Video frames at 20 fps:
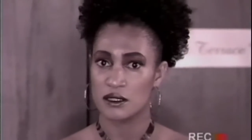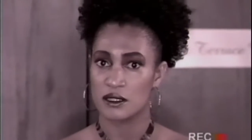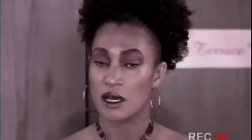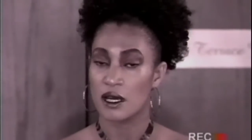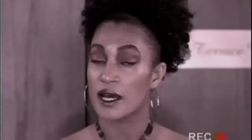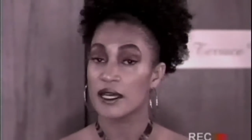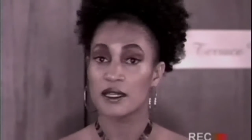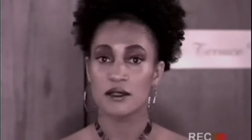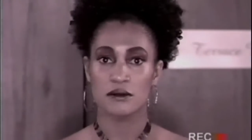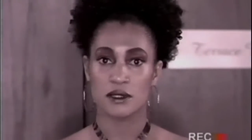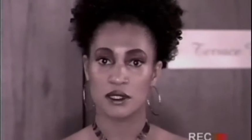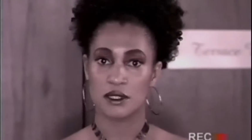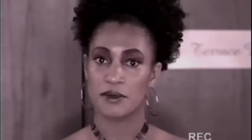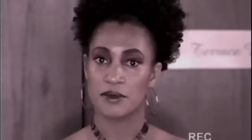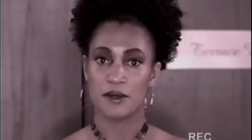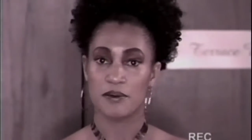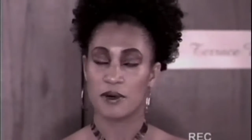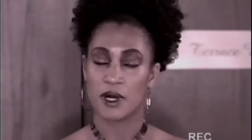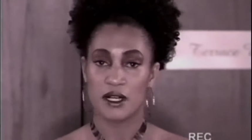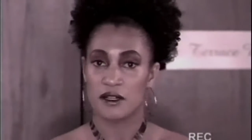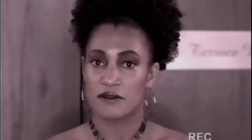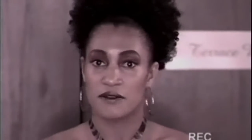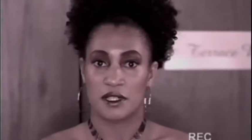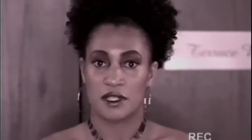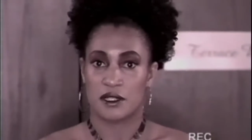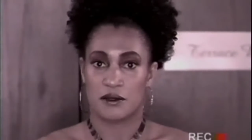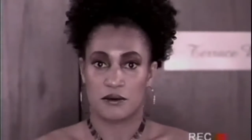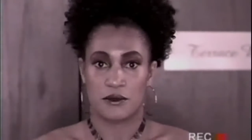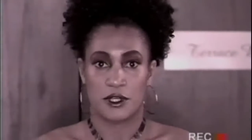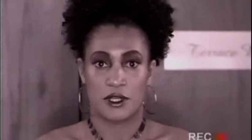And I don't want to be a part of it
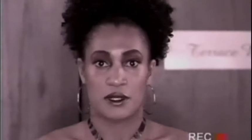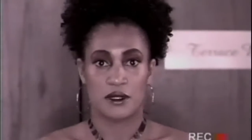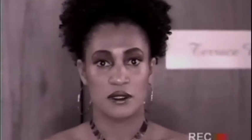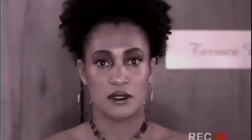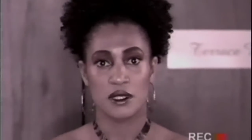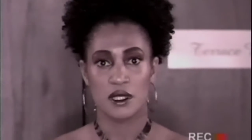anymore.